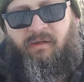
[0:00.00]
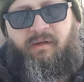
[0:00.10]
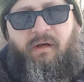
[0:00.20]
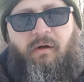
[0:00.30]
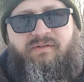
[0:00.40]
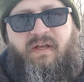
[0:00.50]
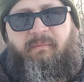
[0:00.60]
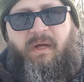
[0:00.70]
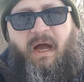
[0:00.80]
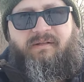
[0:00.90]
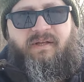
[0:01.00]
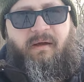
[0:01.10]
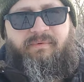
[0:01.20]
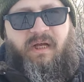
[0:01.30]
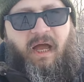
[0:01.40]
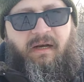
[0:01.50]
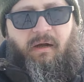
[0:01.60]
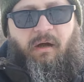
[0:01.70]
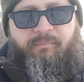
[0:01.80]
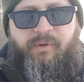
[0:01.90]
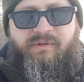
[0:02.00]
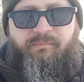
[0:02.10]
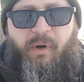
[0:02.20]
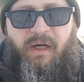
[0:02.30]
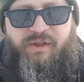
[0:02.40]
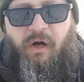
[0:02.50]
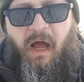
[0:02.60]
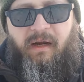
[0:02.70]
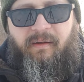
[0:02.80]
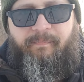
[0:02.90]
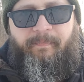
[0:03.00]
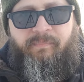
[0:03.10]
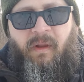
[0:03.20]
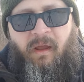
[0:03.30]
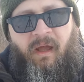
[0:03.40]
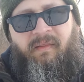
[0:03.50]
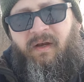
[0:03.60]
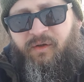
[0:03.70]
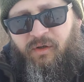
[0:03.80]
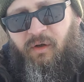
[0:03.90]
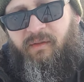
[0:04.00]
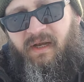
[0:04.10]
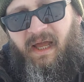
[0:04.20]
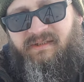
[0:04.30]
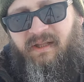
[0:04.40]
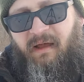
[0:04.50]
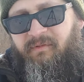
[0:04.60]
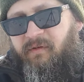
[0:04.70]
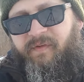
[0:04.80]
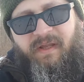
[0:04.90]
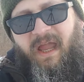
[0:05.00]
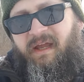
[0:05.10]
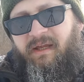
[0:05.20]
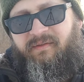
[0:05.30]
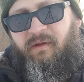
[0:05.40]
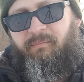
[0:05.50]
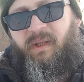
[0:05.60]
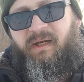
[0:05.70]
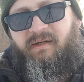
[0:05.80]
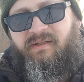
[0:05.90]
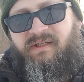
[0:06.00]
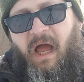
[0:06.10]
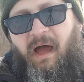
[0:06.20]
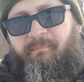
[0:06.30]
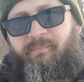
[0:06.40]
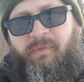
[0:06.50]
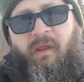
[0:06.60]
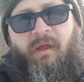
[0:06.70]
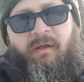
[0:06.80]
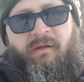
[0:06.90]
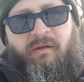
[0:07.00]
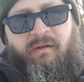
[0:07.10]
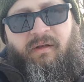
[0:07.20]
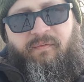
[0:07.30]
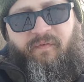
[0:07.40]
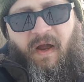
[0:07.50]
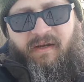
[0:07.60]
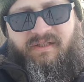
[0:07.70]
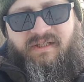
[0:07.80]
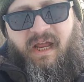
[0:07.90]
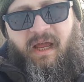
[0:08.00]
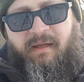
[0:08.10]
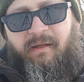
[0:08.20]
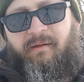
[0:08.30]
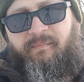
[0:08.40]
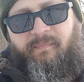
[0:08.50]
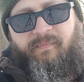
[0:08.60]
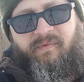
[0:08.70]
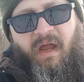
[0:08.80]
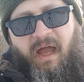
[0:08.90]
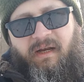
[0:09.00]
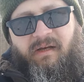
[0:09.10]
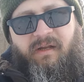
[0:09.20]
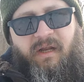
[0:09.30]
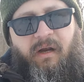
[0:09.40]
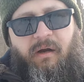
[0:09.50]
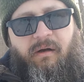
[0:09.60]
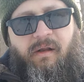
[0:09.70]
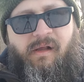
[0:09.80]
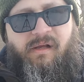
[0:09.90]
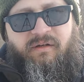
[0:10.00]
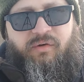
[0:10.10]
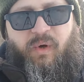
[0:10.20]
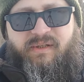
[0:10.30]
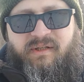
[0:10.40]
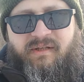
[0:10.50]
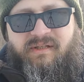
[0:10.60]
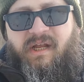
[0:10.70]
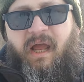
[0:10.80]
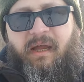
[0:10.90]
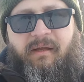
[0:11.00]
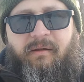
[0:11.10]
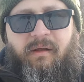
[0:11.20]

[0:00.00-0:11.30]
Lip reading: You know, same concept, tie it up, put some pressure on it. And then you could go the next level. If you can't get the bleeding to stop, you find a stick, tie it into here, twist the stick